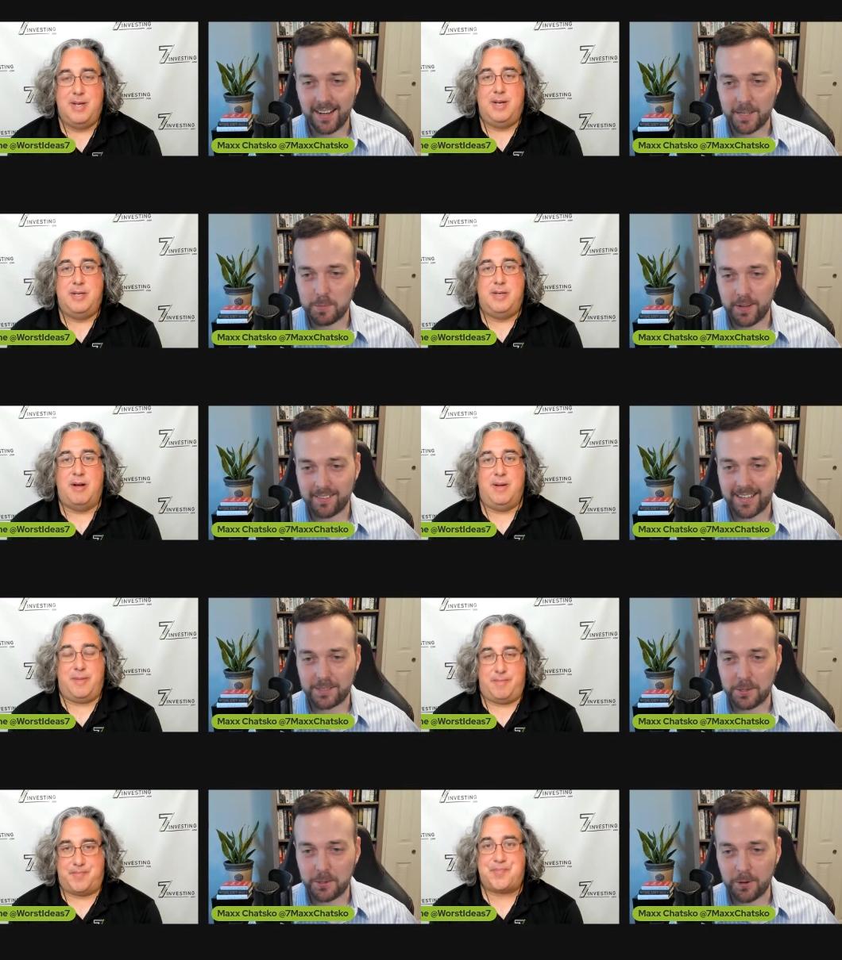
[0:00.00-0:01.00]
Speaker 1: I just spent oh.
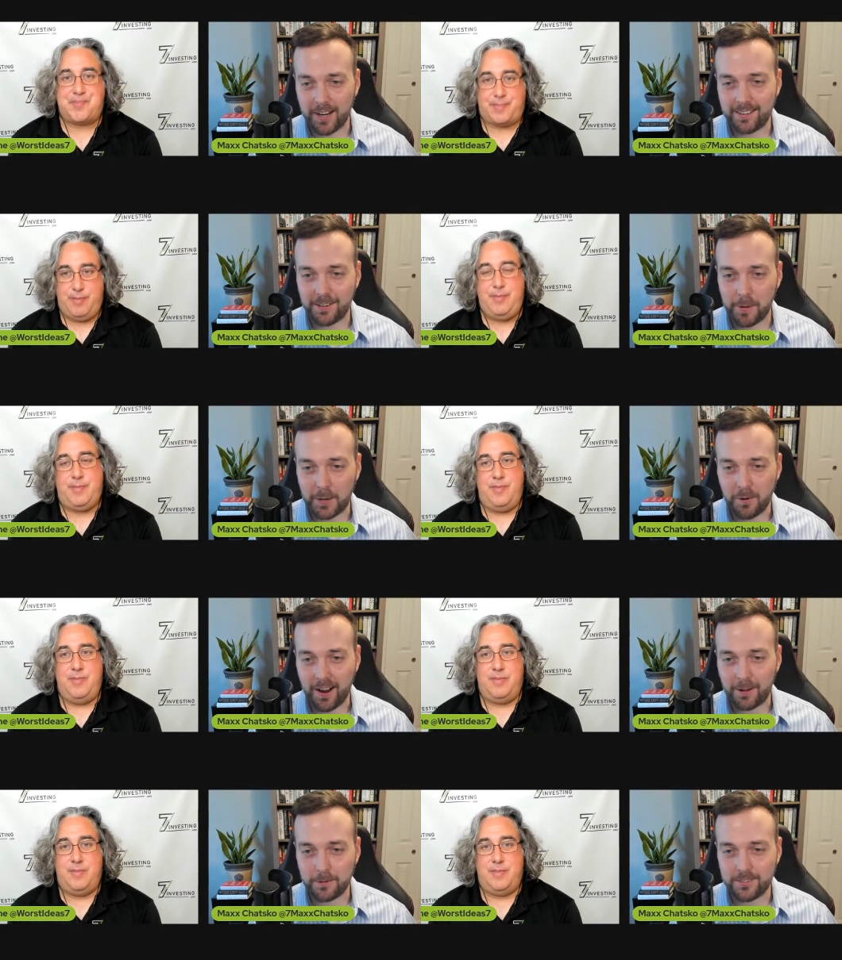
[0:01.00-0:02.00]
like two grand on my
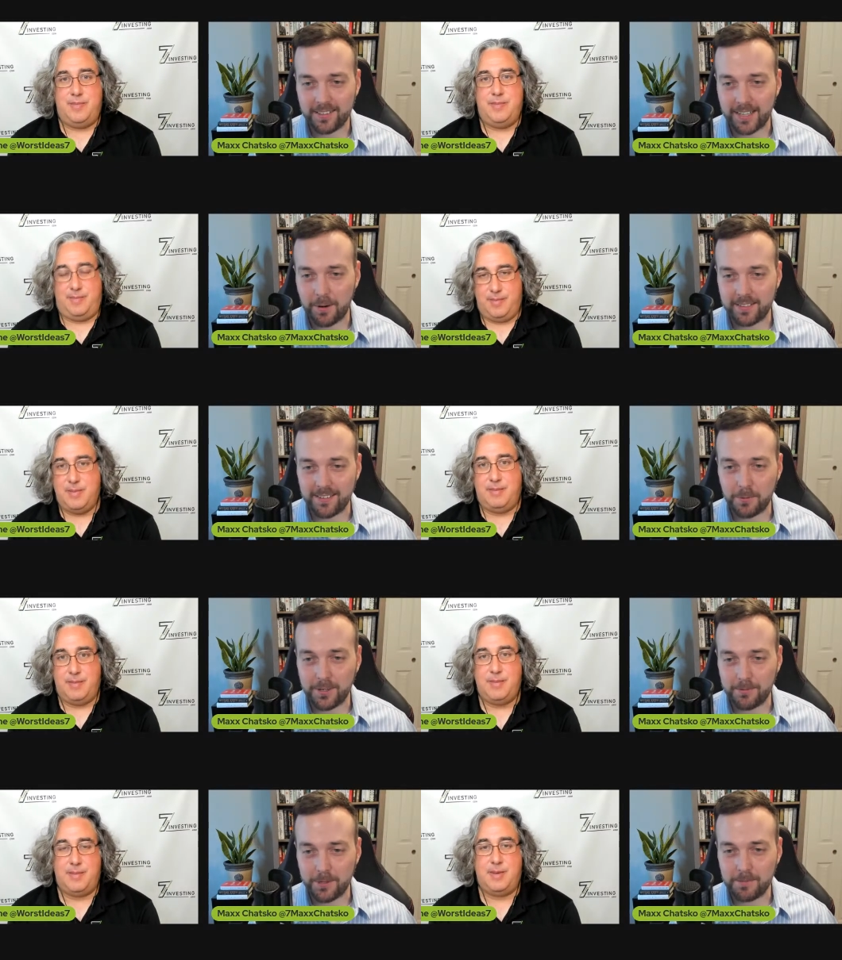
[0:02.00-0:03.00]
crowns. Like,
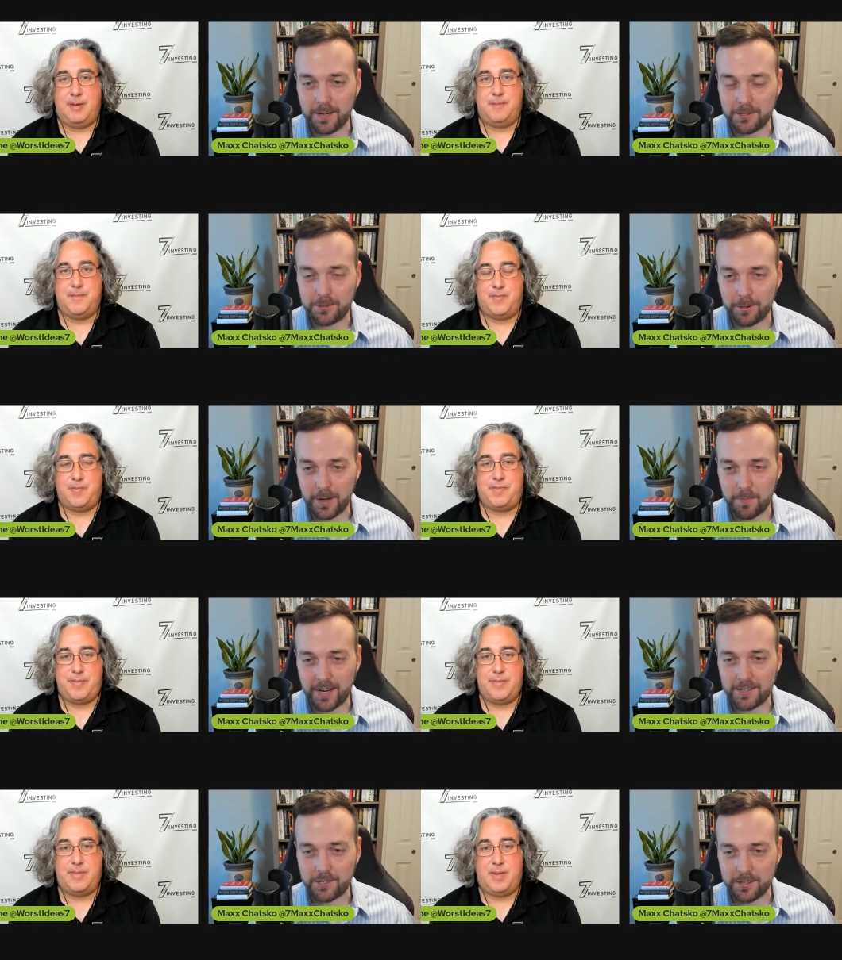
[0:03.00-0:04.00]
what? What is my? What do I
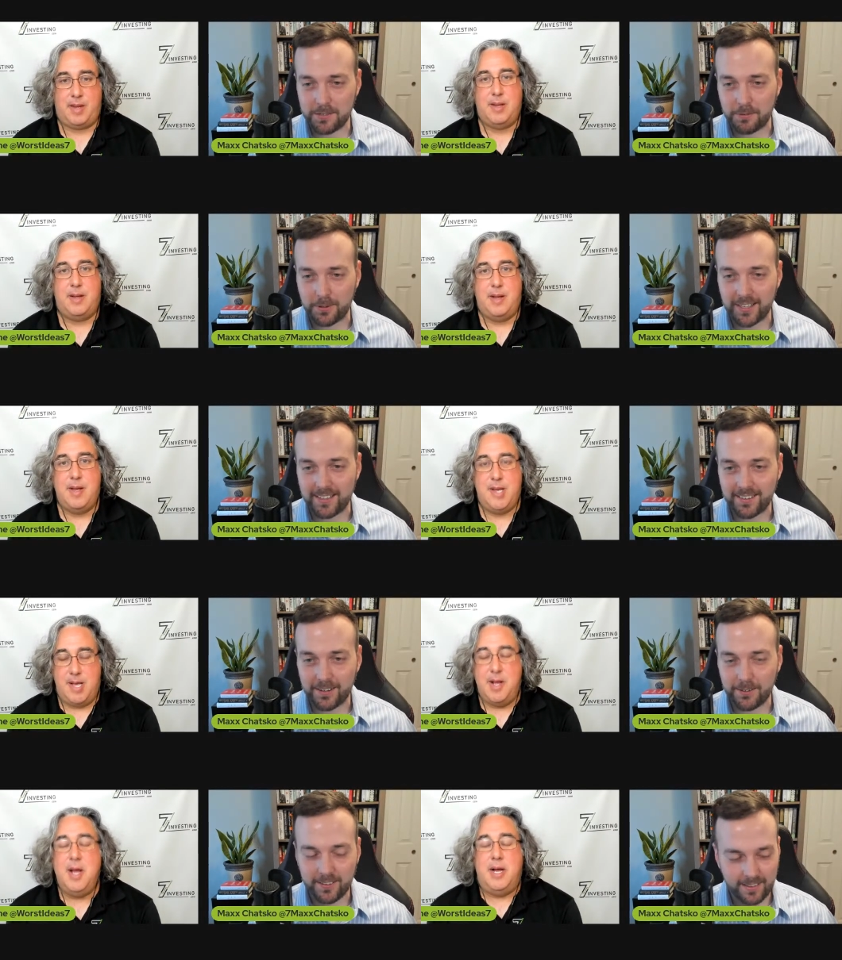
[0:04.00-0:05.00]
pay insurance for then? You
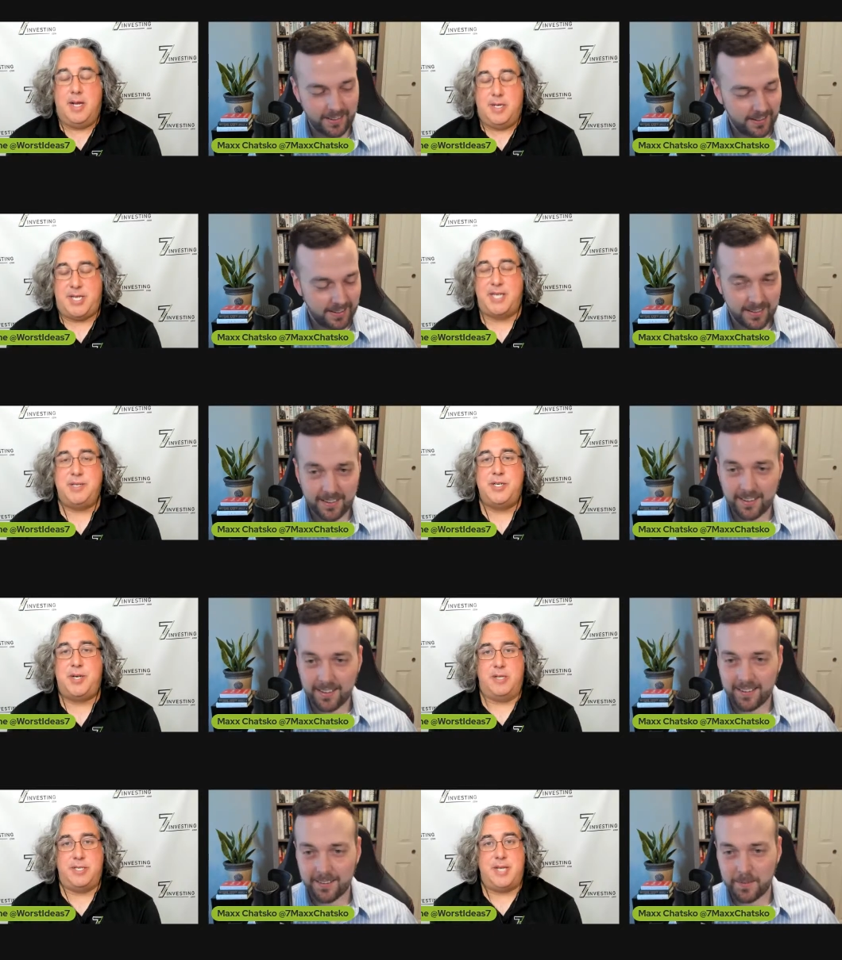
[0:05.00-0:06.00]
know?
Speaker 2: dental
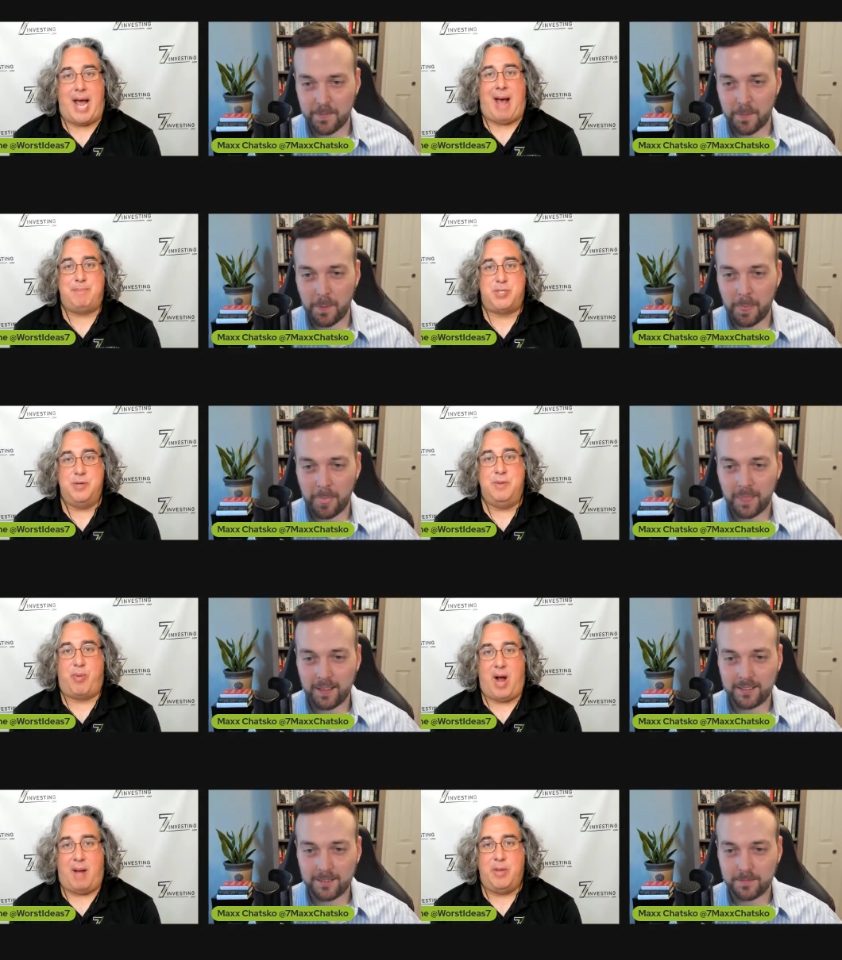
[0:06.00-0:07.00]
insurance is an
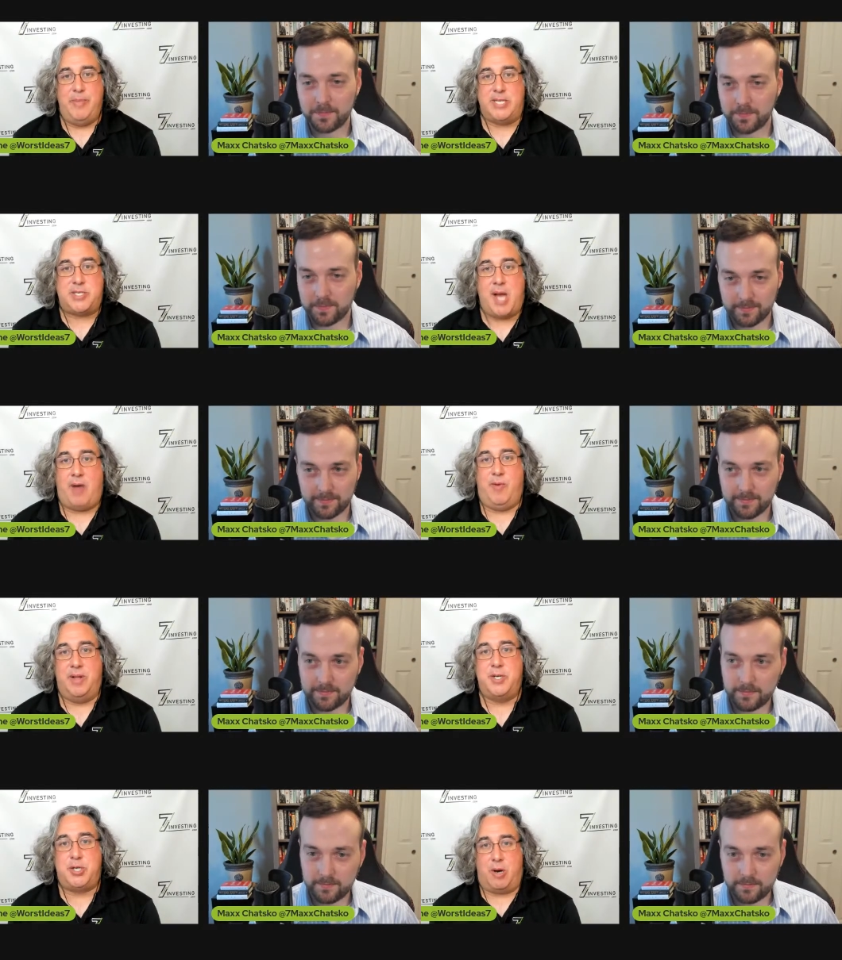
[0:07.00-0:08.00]
absolute problem. It's not
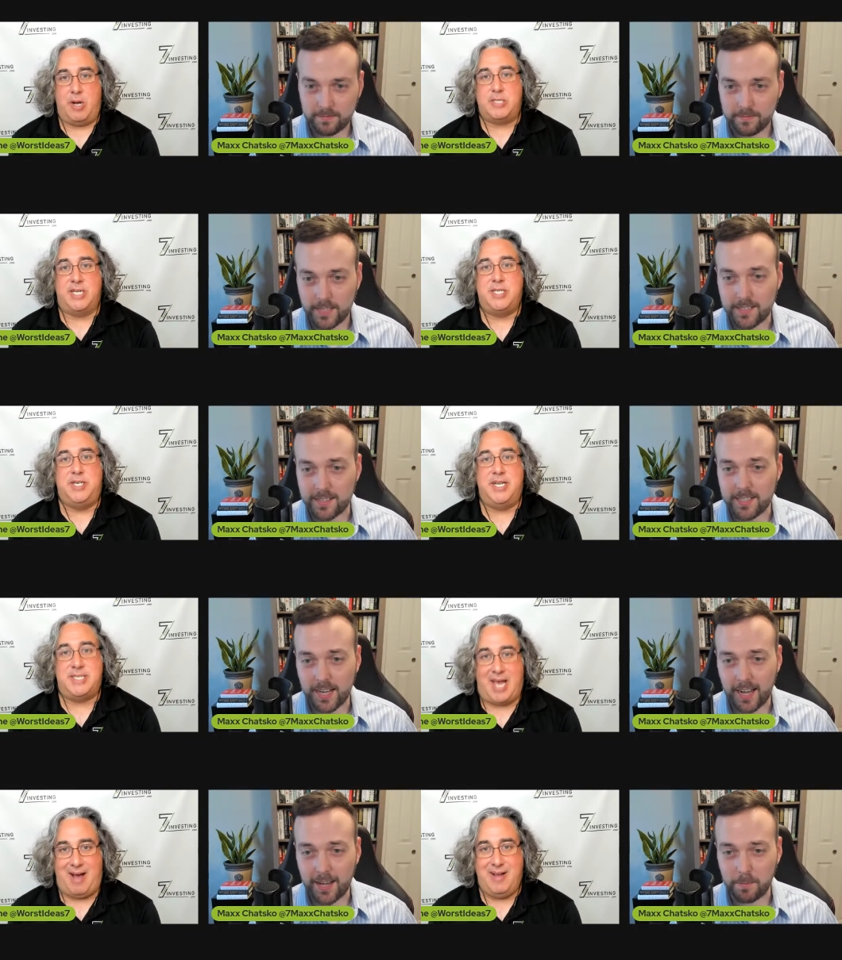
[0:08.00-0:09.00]
real insurance. It's, it's a, a
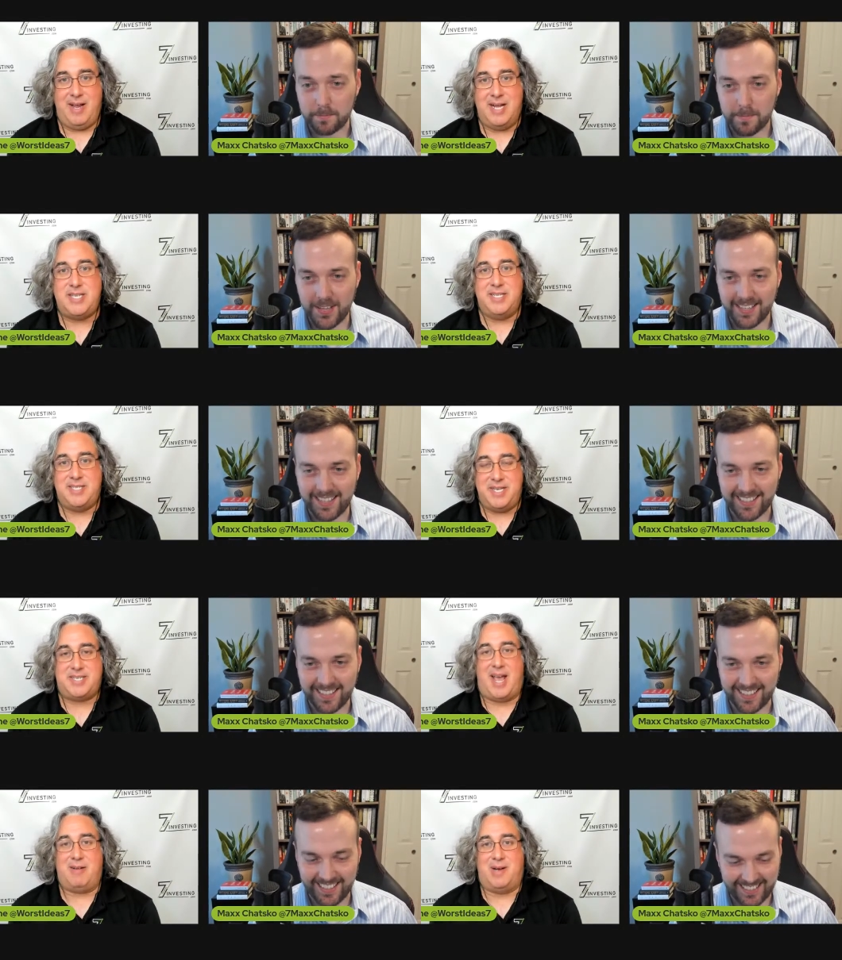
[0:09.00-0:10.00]
scam. It's, it's a
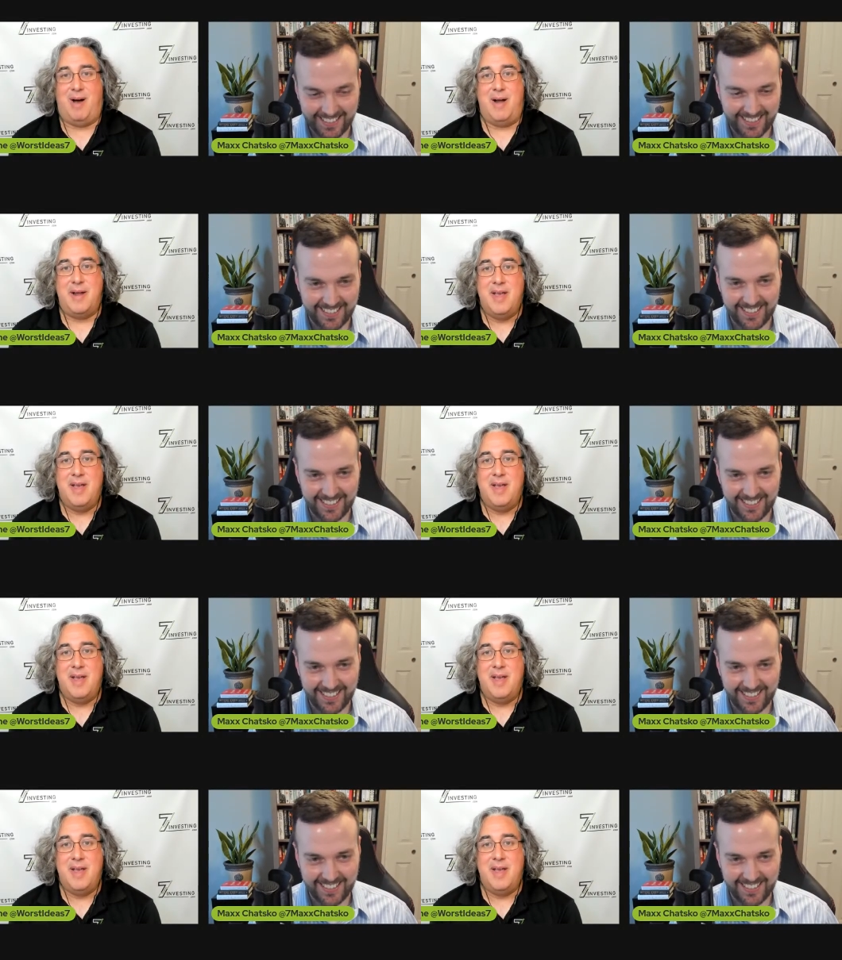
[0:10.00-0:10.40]
discount card.